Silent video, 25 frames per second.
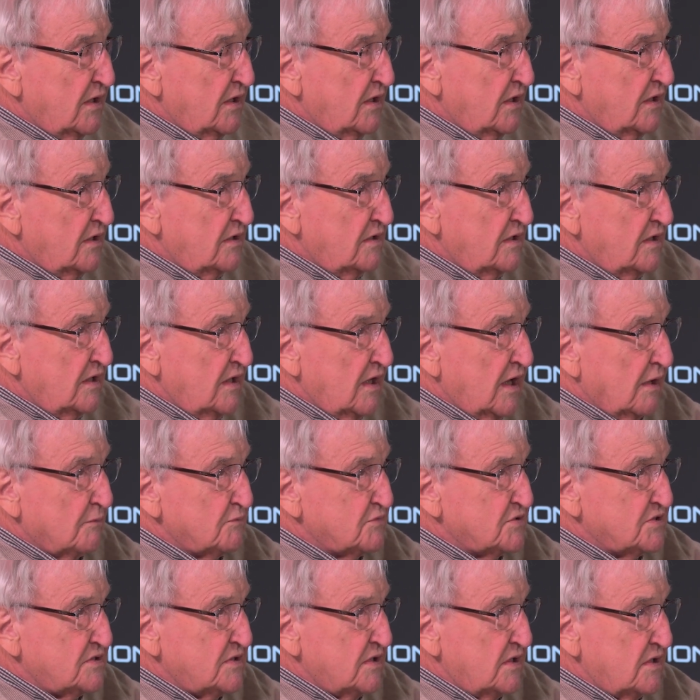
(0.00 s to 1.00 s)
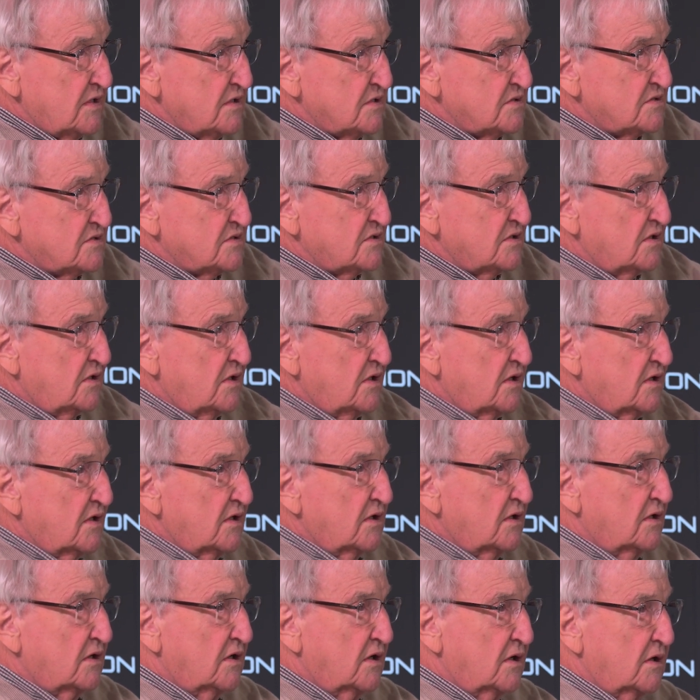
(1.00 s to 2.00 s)
in the upstairs
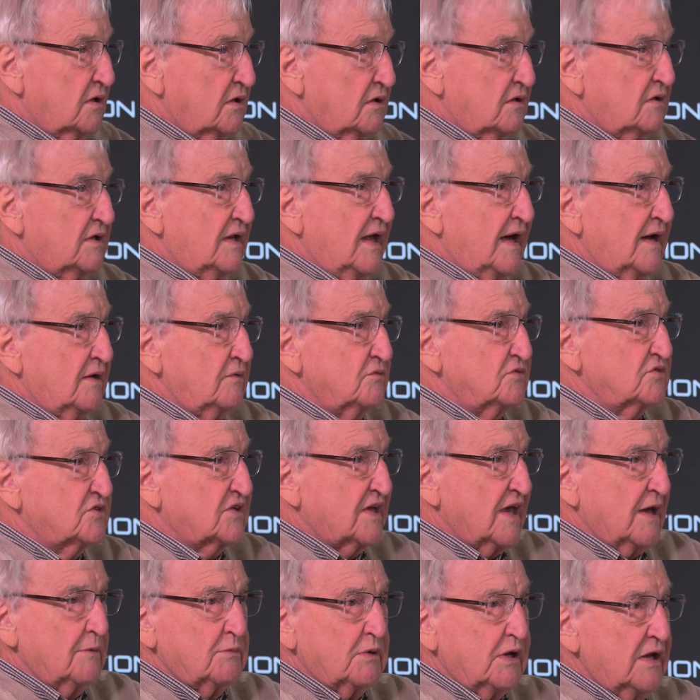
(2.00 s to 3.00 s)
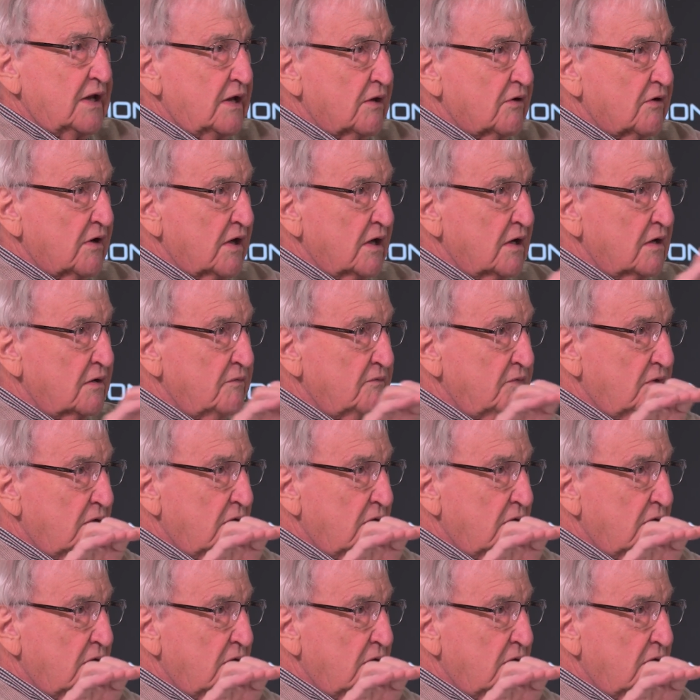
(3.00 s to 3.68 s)
lounge cabin area,